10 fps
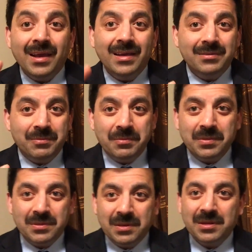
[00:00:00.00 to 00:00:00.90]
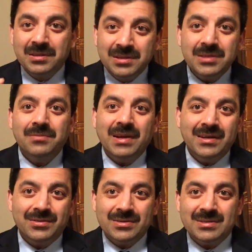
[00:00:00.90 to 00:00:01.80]
And this is very
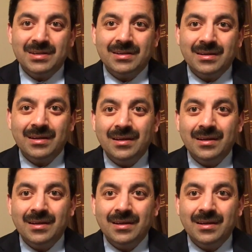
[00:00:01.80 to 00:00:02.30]
interesting.